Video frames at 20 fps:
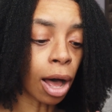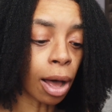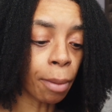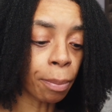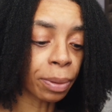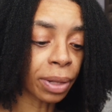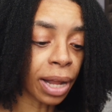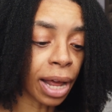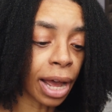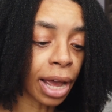
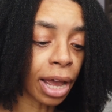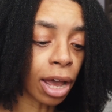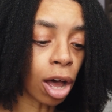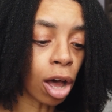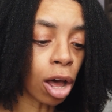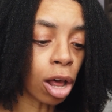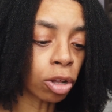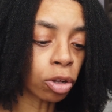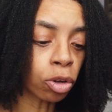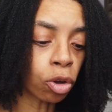Apply
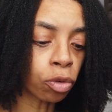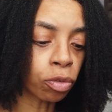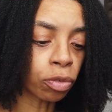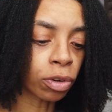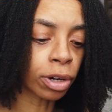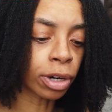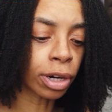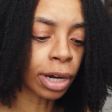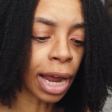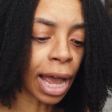all
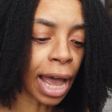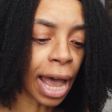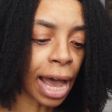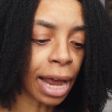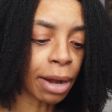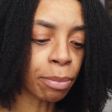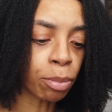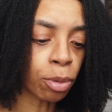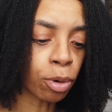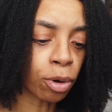over,
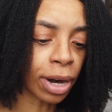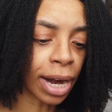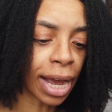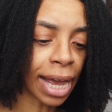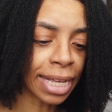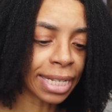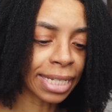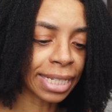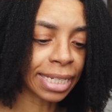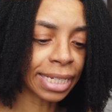add more
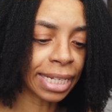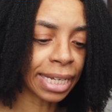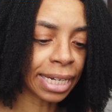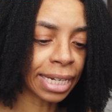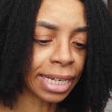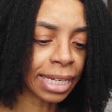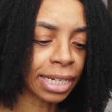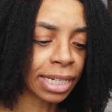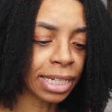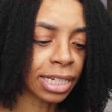as
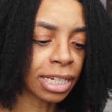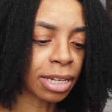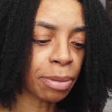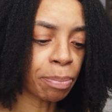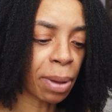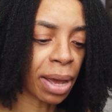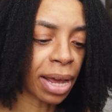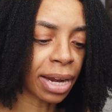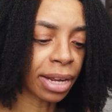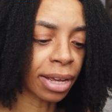needed,
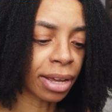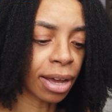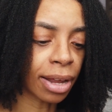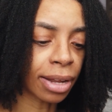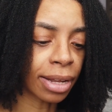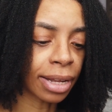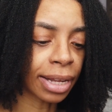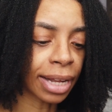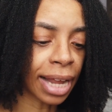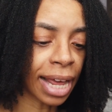depending
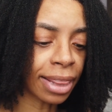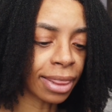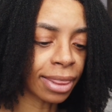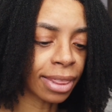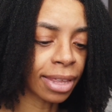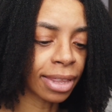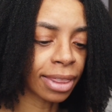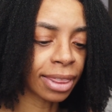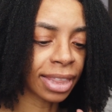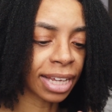on
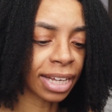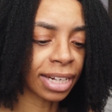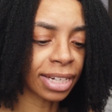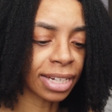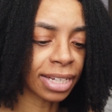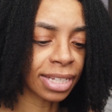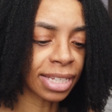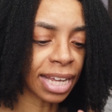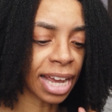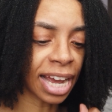length,
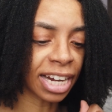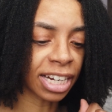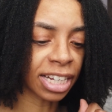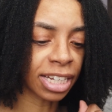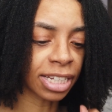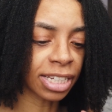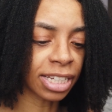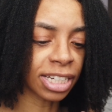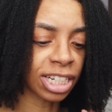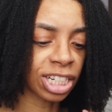thickness, and
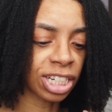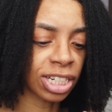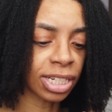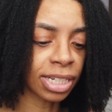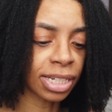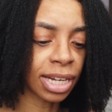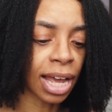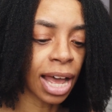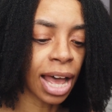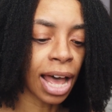
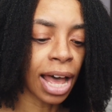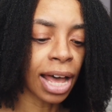condition.